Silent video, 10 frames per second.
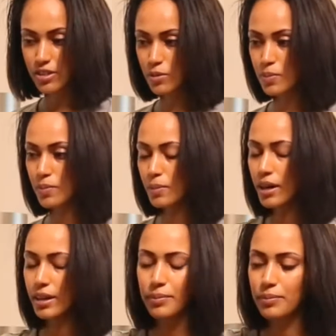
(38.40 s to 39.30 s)

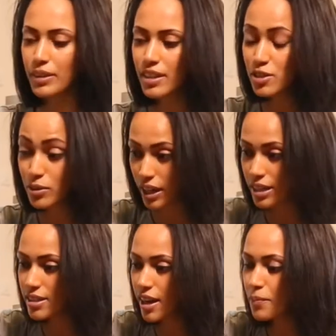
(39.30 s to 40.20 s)

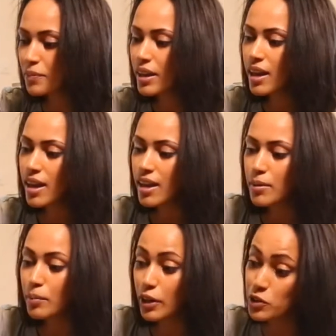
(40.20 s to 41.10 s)
suitcase, yeah,
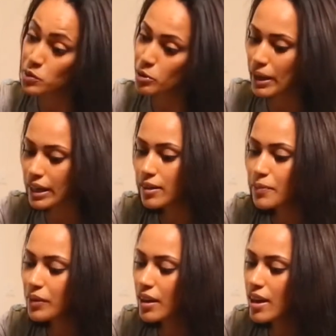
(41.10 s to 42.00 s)
my hospital bag.
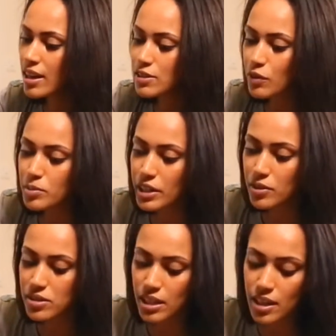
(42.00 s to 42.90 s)
It's from
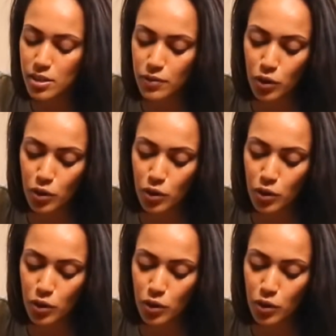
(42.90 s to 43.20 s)
Delsey. It's a